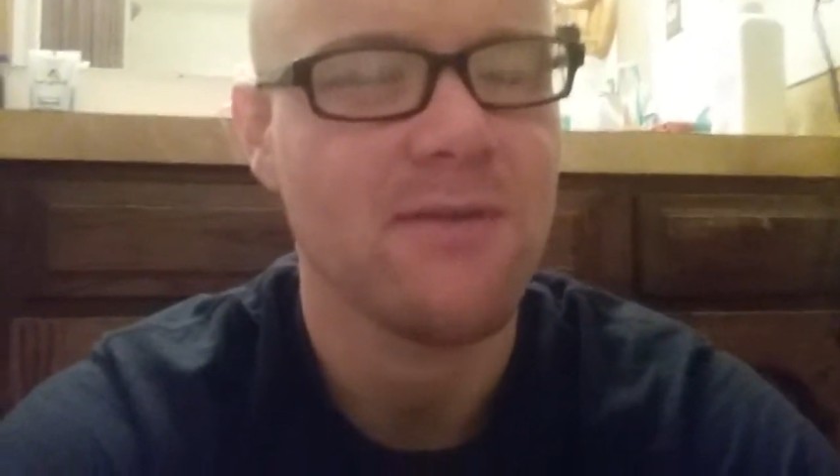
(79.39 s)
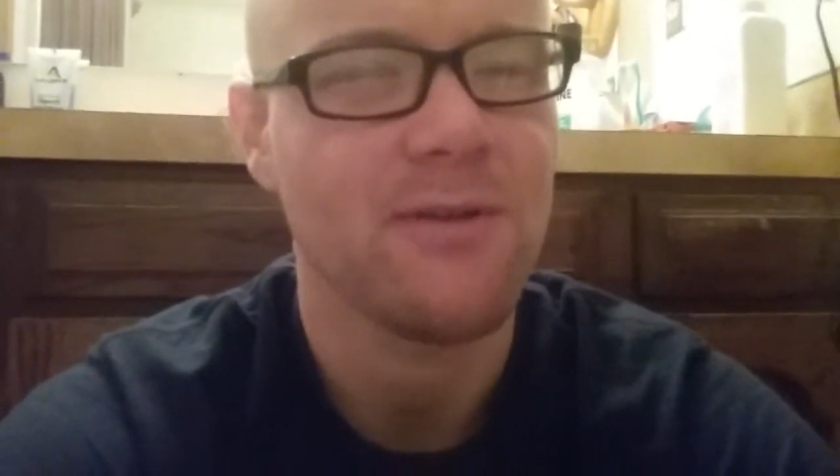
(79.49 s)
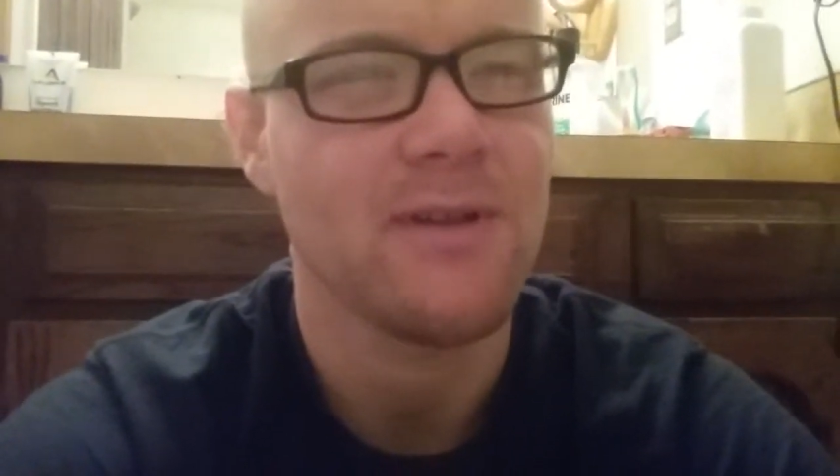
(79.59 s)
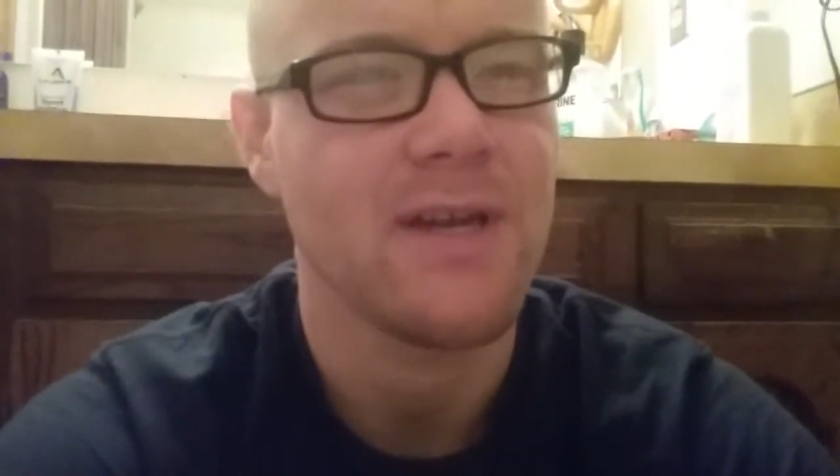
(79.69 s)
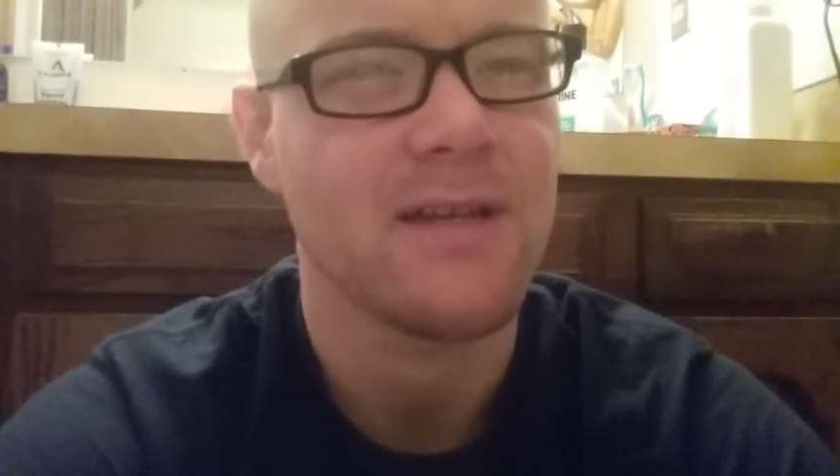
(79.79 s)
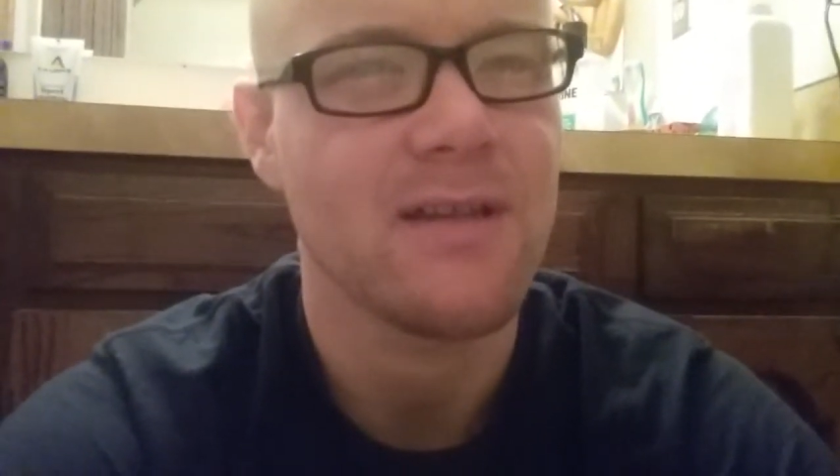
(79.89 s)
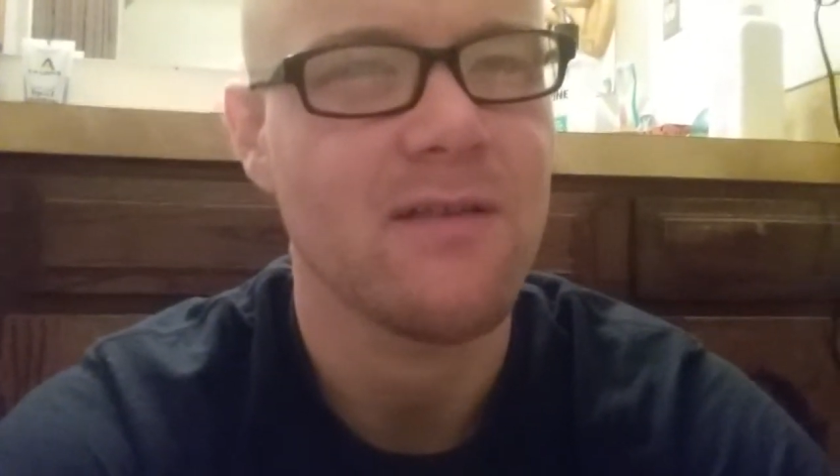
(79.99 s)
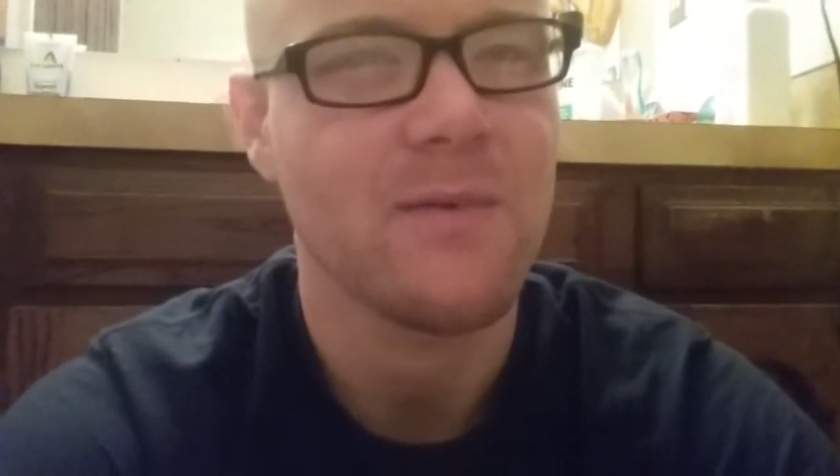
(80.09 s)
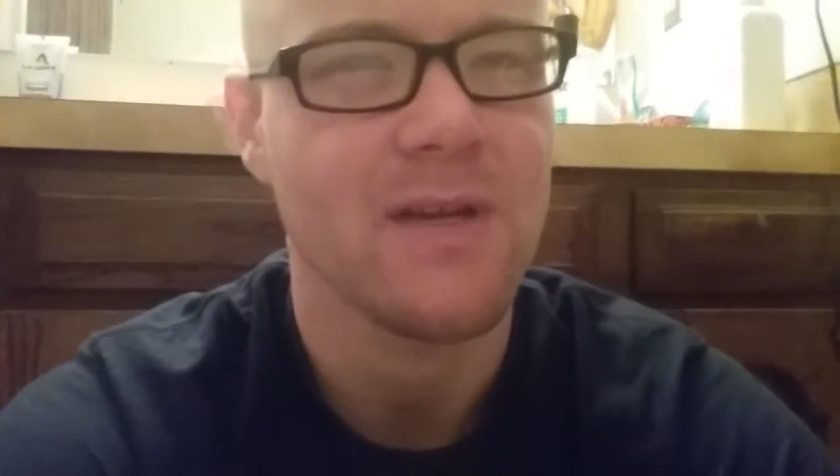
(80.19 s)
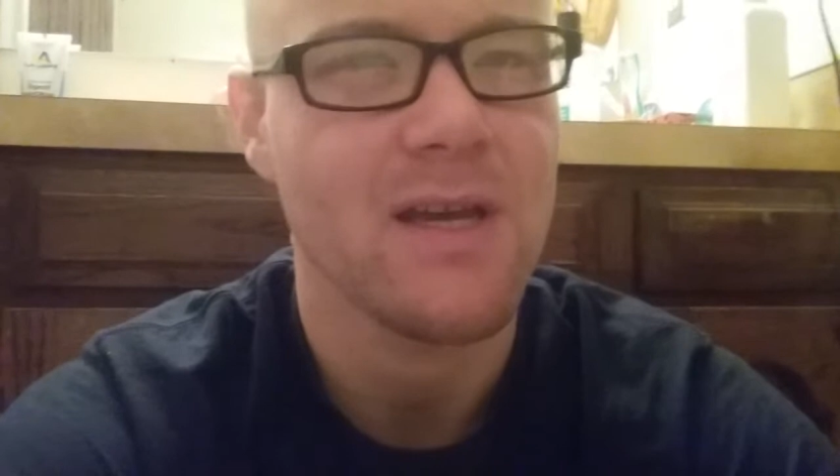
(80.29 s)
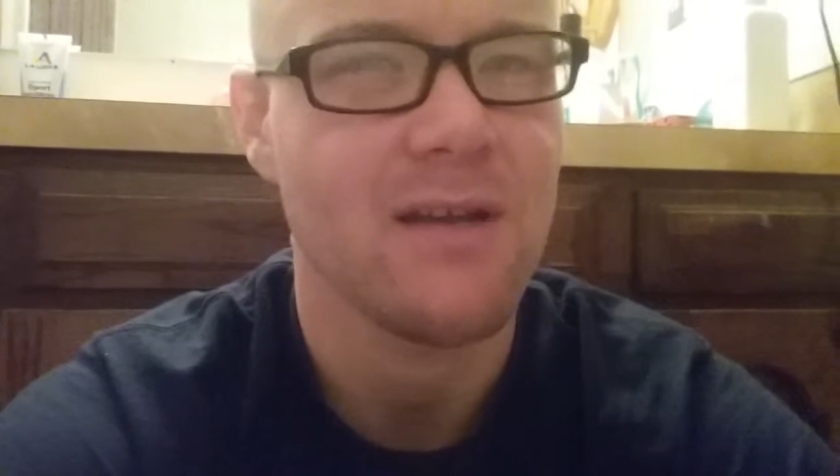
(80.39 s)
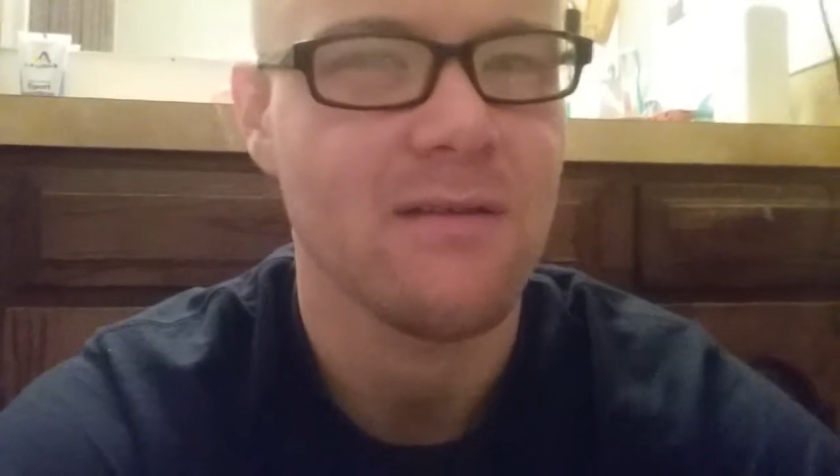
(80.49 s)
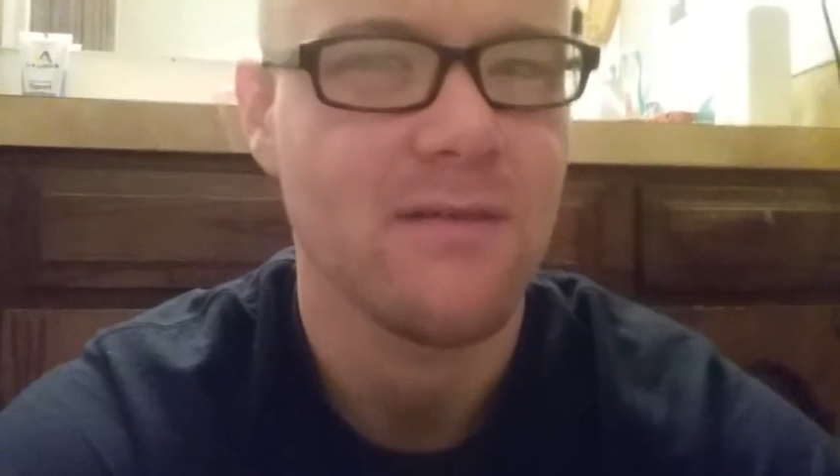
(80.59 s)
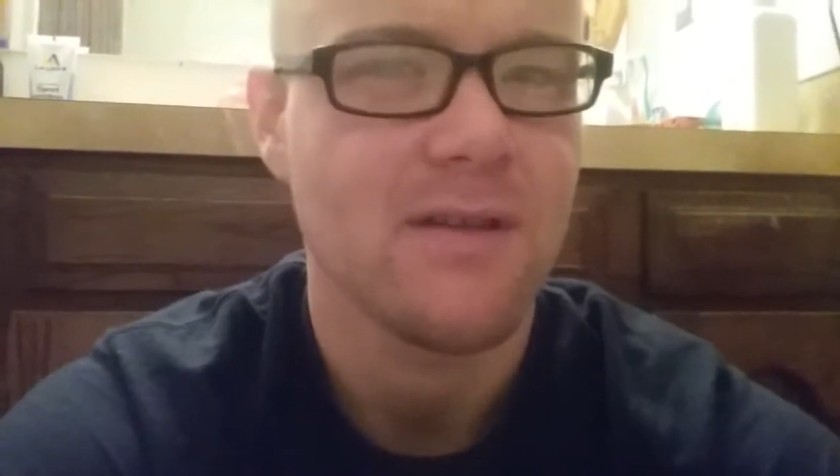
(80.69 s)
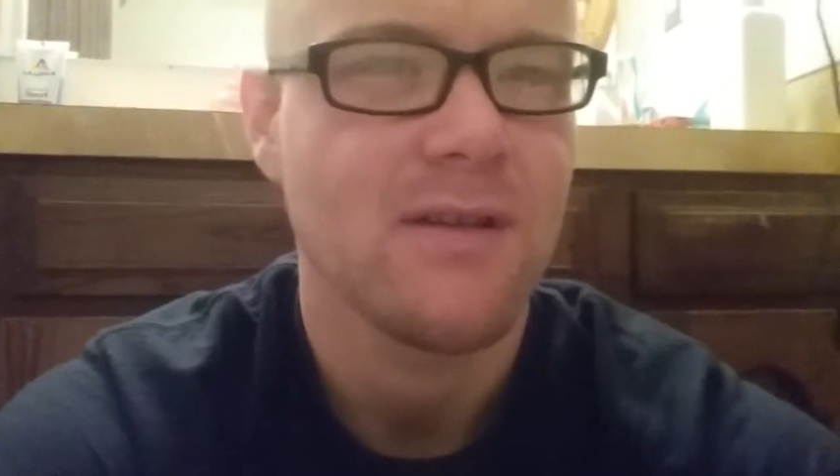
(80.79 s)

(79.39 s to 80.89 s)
I really like, that I've been kind of,